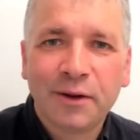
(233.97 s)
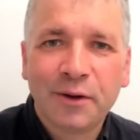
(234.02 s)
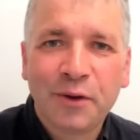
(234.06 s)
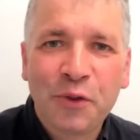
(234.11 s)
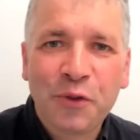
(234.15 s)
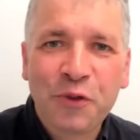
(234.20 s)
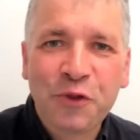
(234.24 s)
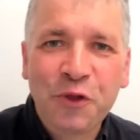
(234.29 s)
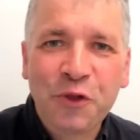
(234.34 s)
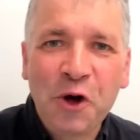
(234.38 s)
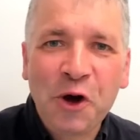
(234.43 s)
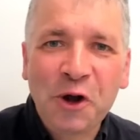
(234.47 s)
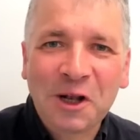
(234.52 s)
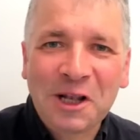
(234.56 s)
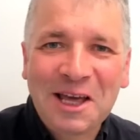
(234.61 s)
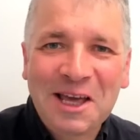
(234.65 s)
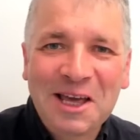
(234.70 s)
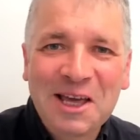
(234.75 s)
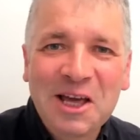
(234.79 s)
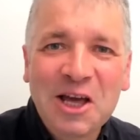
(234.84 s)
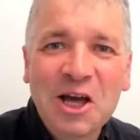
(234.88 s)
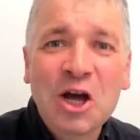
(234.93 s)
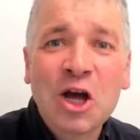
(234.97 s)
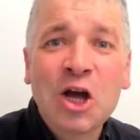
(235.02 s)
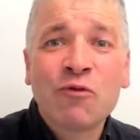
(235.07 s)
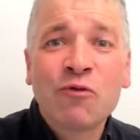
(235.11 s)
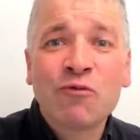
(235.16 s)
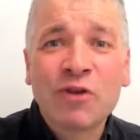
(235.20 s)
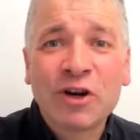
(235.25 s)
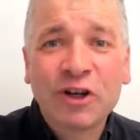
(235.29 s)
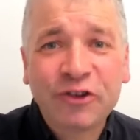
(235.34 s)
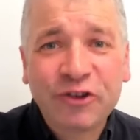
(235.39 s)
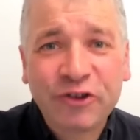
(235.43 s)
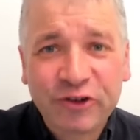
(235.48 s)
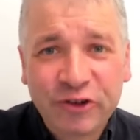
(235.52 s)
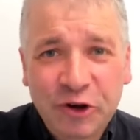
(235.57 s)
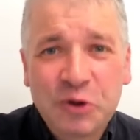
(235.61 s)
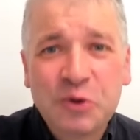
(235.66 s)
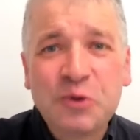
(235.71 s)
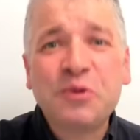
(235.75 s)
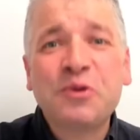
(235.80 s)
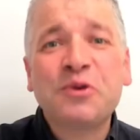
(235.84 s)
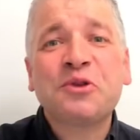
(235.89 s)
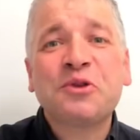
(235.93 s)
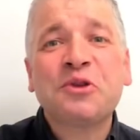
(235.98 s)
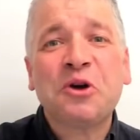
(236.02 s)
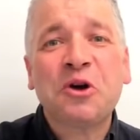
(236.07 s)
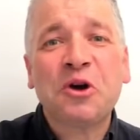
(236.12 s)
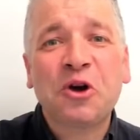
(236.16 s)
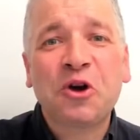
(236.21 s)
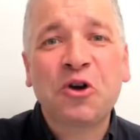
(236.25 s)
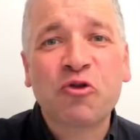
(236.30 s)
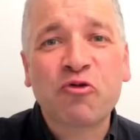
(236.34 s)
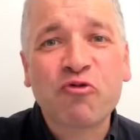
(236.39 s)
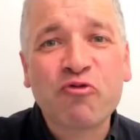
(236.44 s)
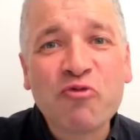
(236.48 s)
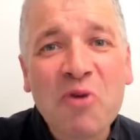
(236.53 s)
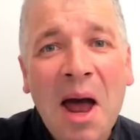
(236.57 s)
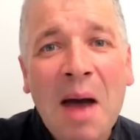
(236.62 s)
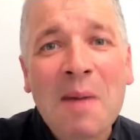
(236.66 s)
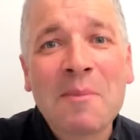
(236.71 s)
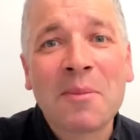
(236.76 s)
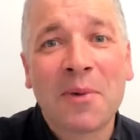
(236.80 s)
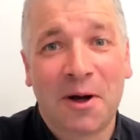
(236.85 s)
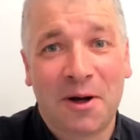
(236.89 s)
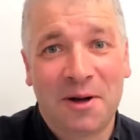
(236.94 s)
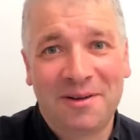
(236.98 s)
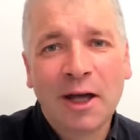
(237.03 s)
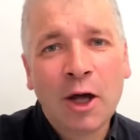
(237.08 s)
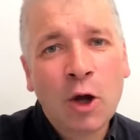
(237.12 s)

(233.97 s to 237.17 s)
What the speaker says: Thirdly, reduced grammar.